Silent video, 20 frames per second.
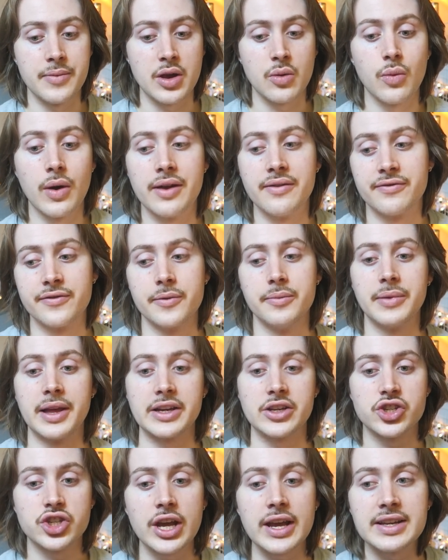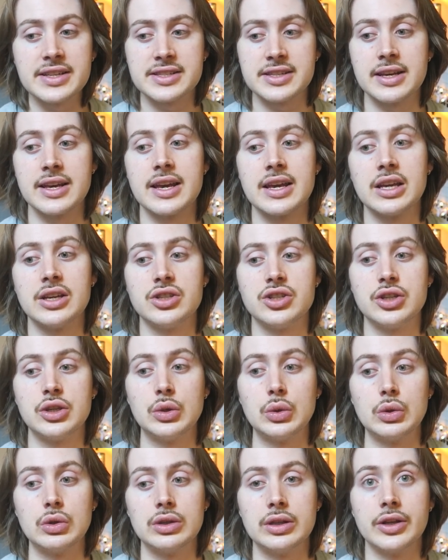it went from like chasing
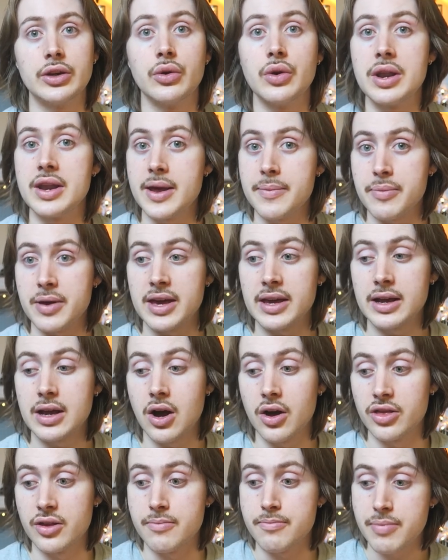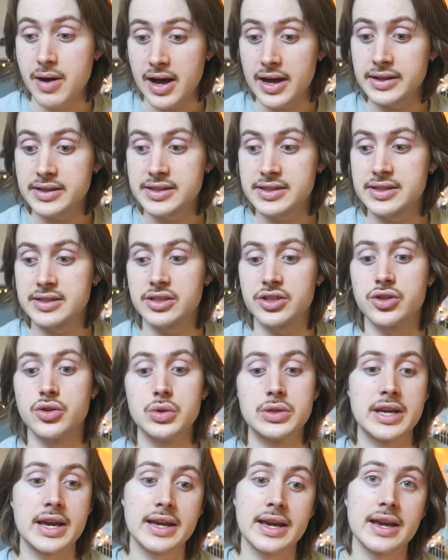to little nipping on the butts
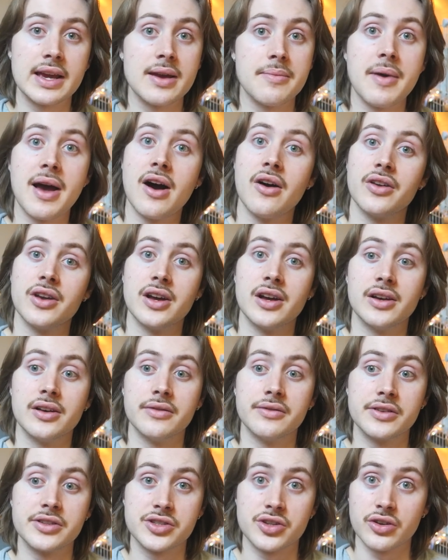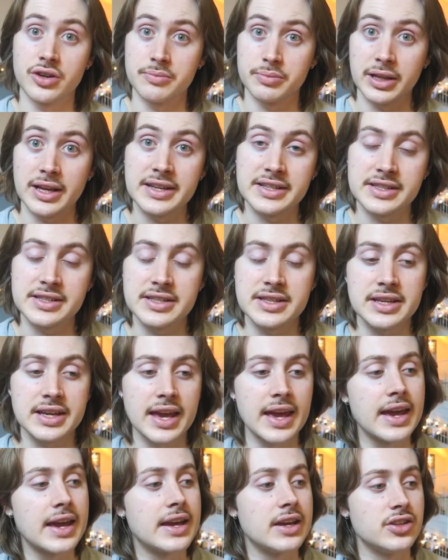to kicking him out of certain places in the
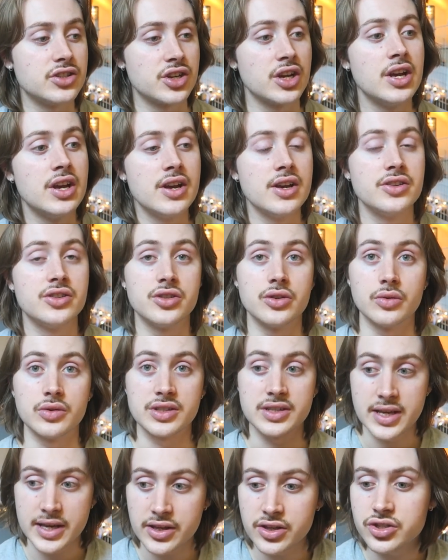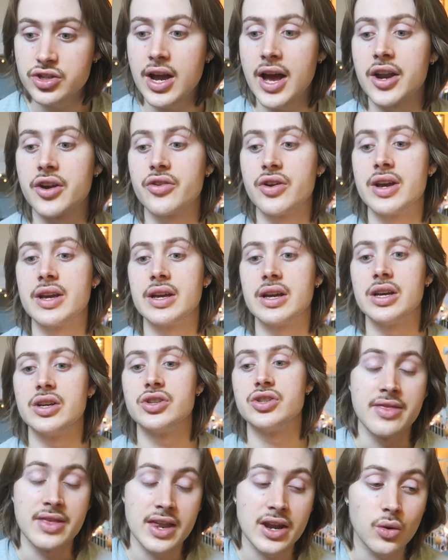cage to teeth chattering,
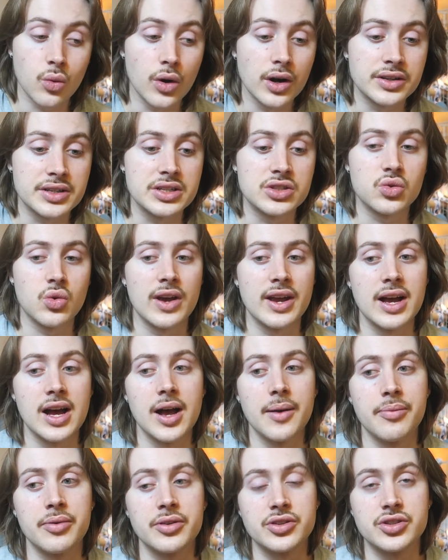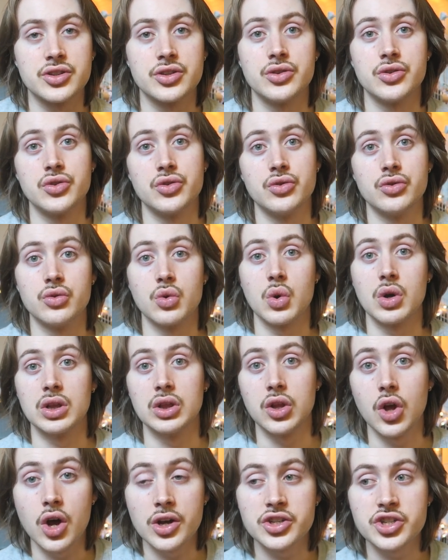and then it worked its way up to
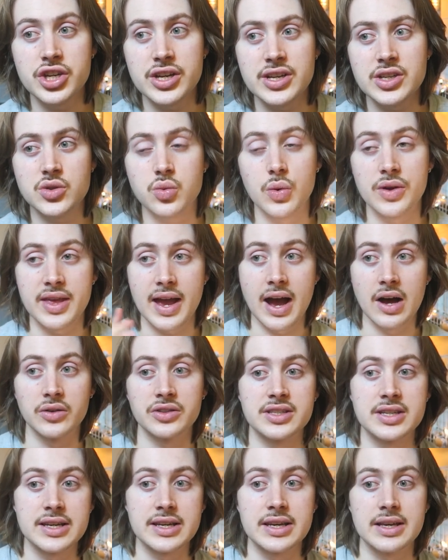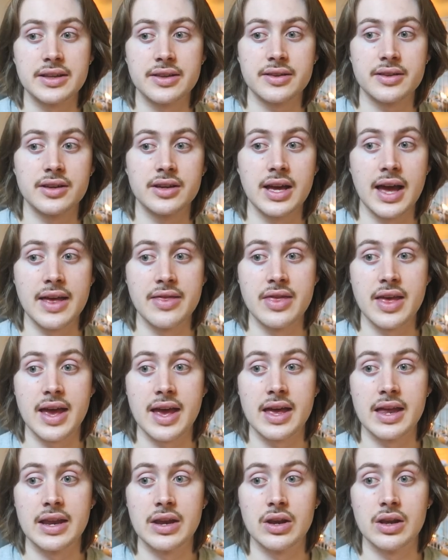launches without teeth, and
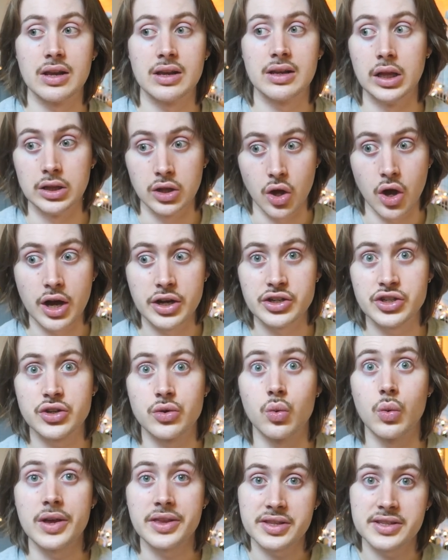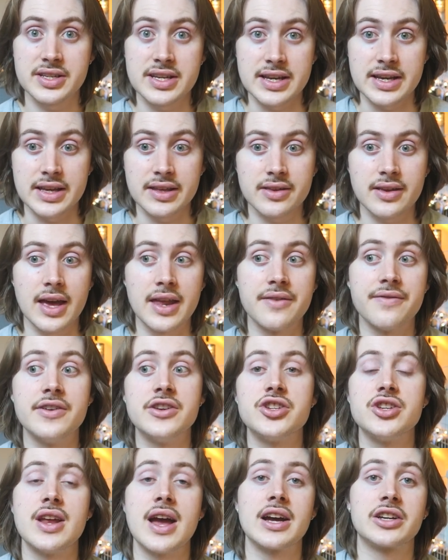then a launch with teeth, and
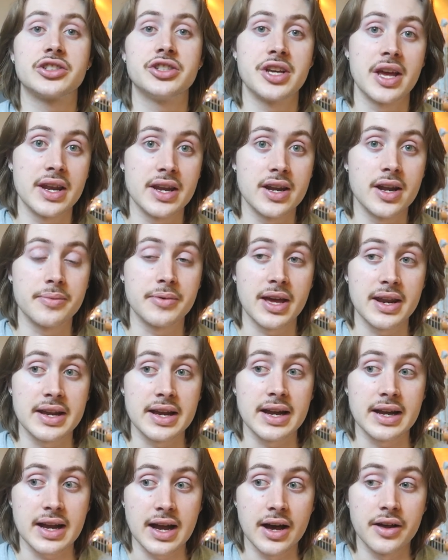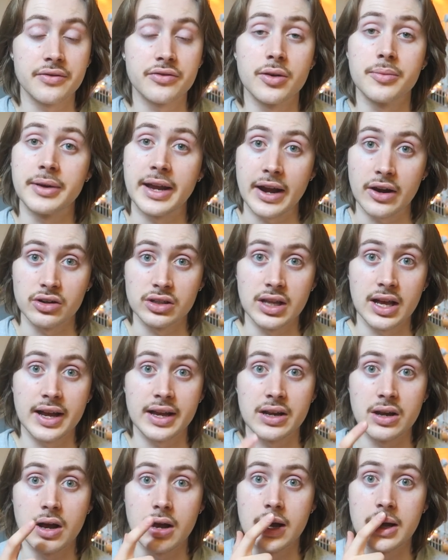Vision actually ended up getting a cut from
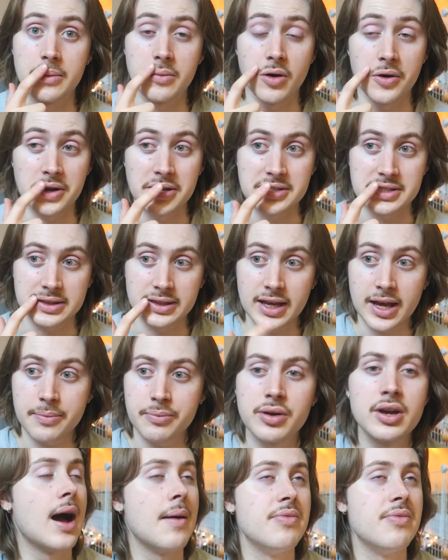Caroline on his lip.